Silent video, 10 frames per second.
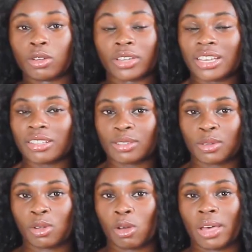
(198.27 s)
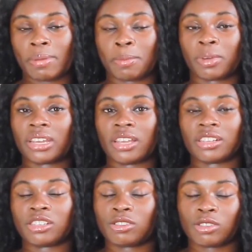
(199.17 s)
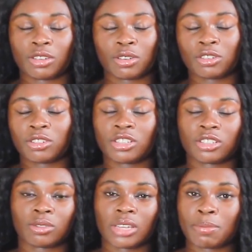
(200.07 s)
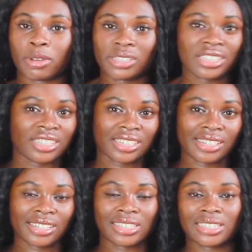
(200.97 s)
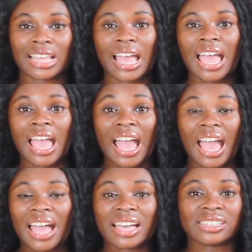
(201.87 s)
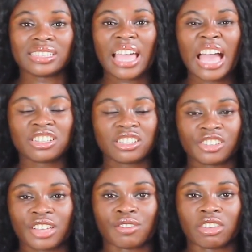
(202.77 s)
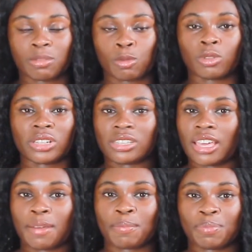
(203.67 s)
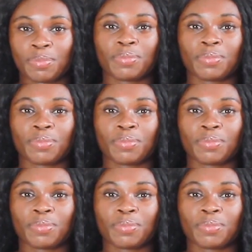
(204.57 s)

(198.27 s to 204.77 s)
cooking school. I can learn to cook traditional Igbo dishes, and yeah, just generally support the team.